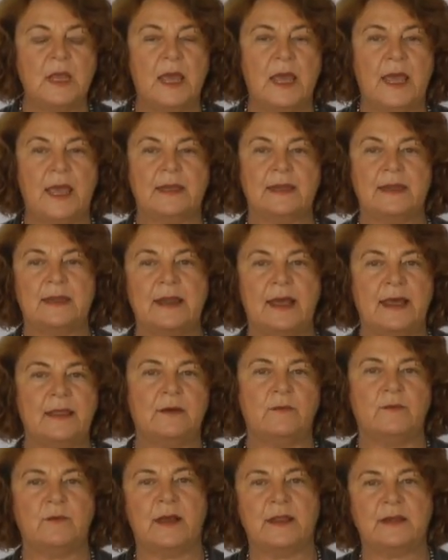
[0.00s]
and
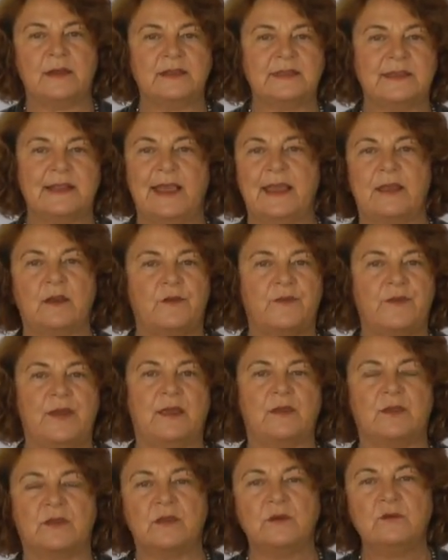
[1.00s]
another one is lack of
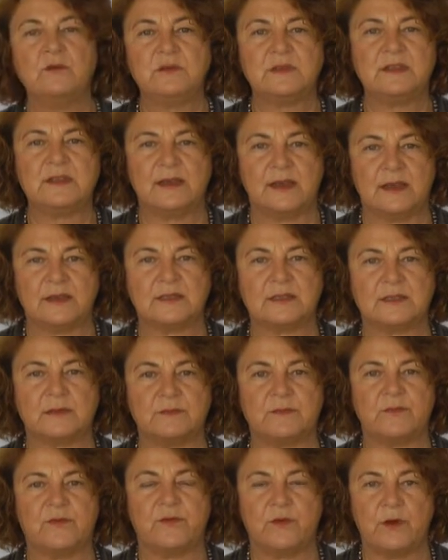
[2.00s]

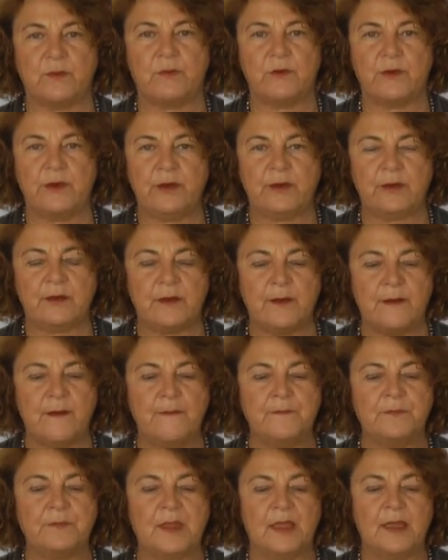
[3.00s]
enthusiasm for work,
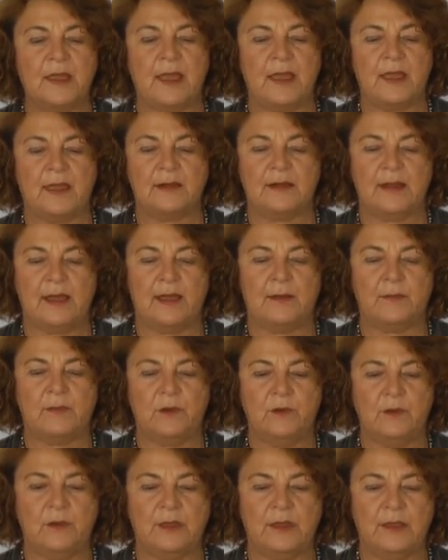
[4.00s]
and I'm
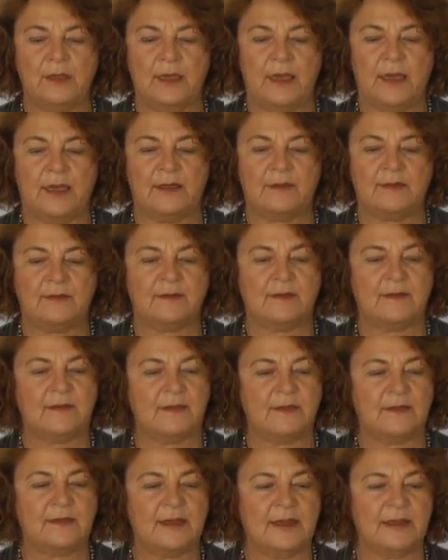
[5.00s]
looking at,
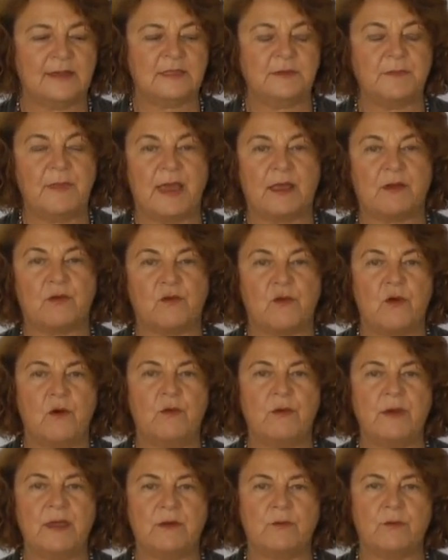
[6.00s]
does my
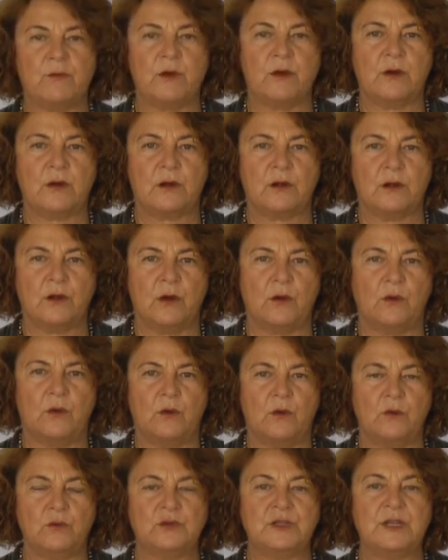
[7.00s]
growing
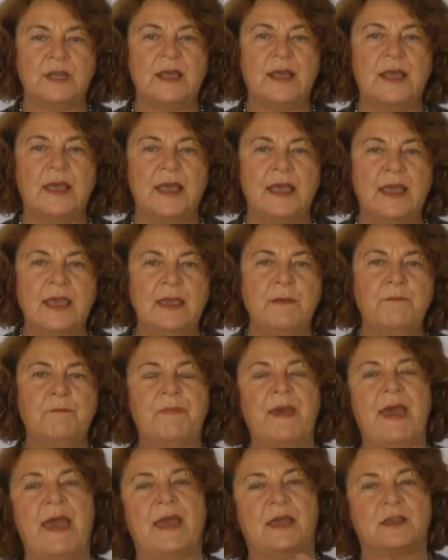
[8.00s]
workload
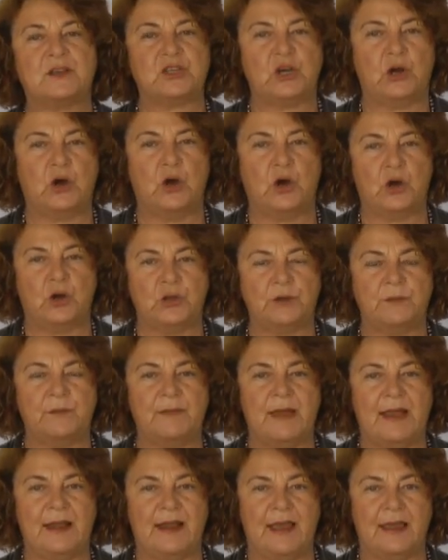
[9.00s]
impact on
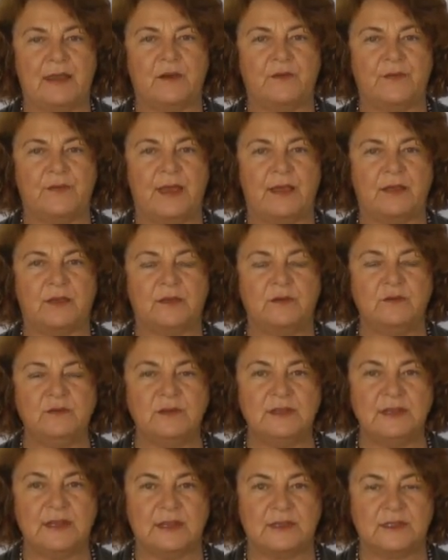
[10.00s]
my lack of
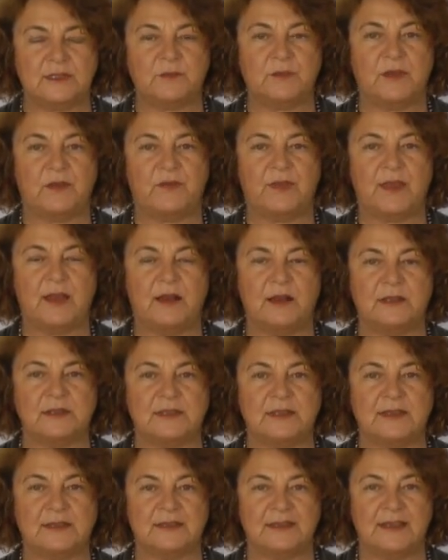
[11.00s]
enthusiasm? If the
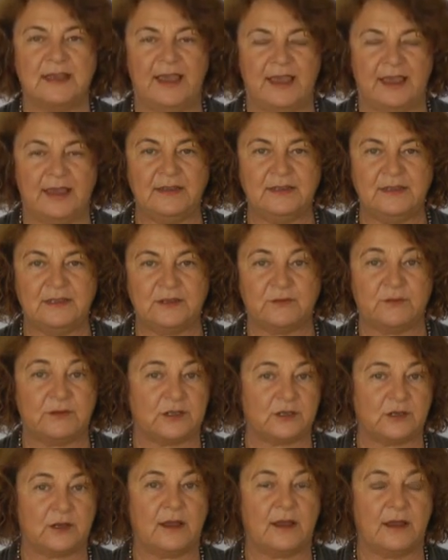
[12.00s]
answer is yes,
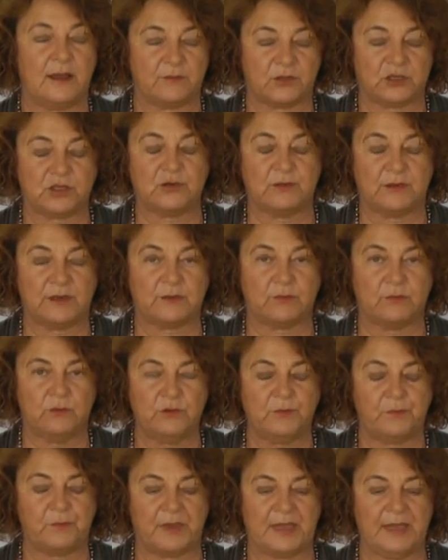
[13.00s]
which I'm sure it
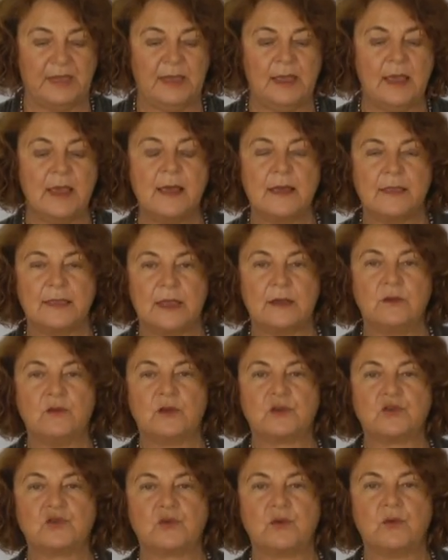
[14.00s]
would be, then
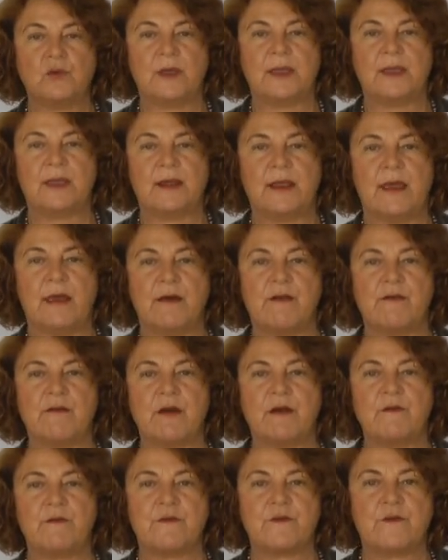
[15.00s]
you're drawing an
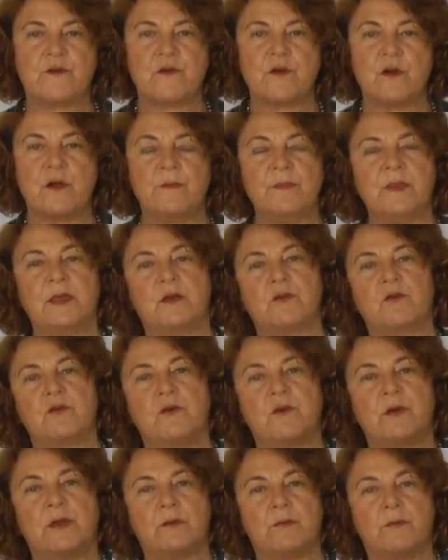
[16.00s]
error from the
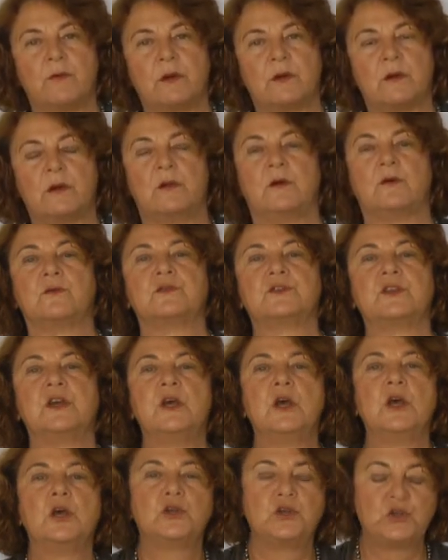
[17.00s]
growing workload
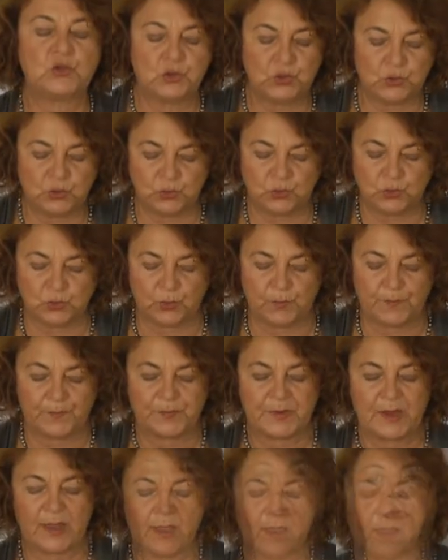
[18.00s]
to
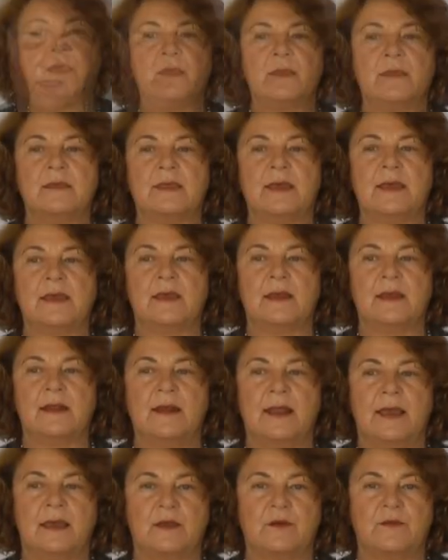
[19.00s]
the
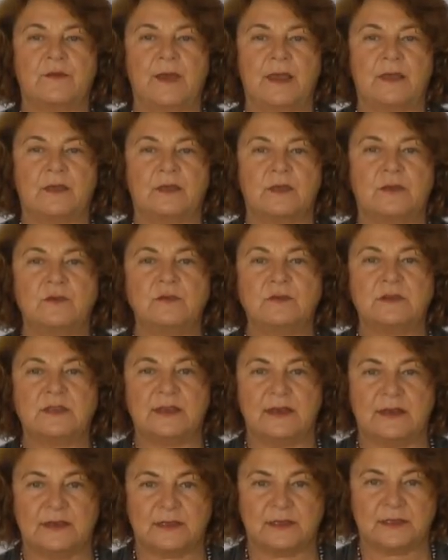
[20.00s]
lack of
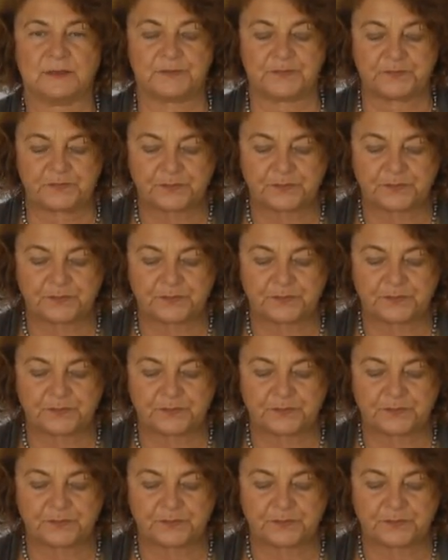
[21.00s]
enthusiasm.